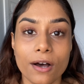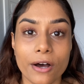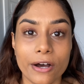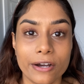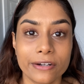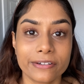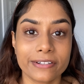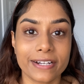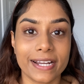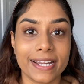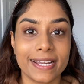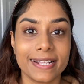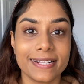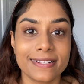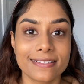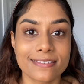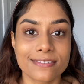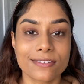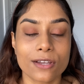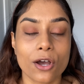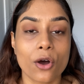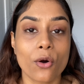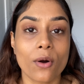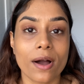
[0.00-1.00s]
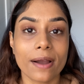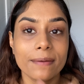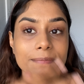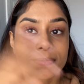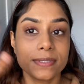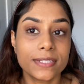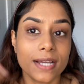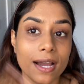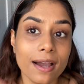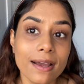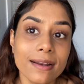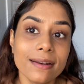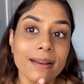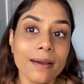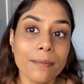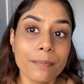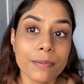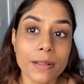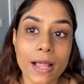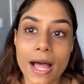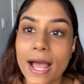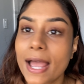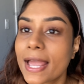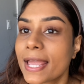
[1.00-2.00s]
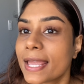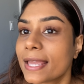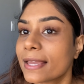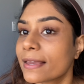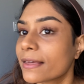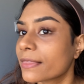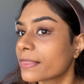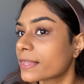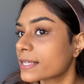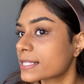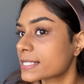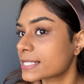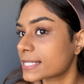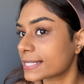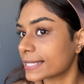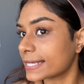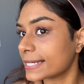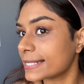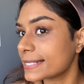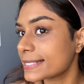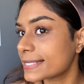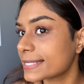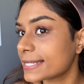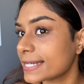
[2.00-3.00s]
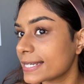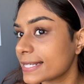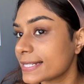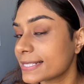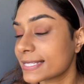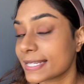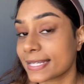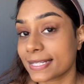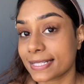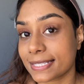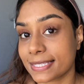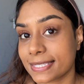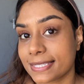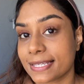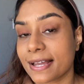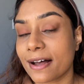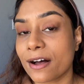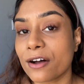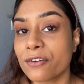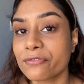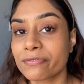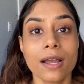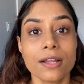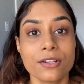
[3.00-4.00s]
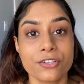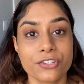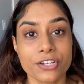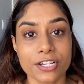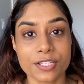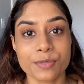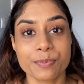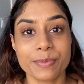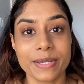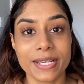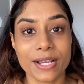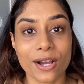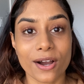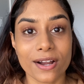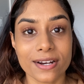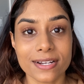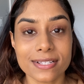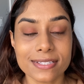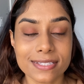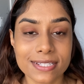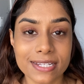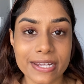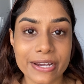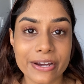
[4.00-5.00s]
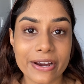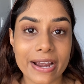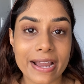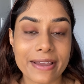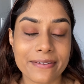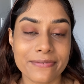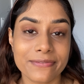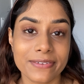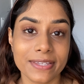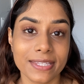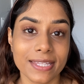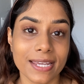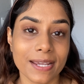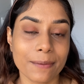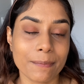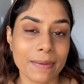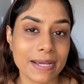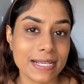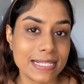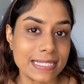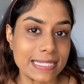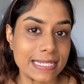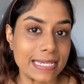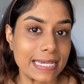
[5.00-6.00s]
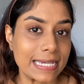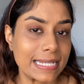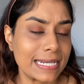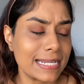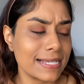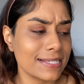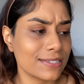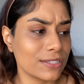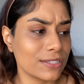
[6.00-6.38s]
All right, so I'm done applying the skin tint itself. Just being honest here, I feel like my skin is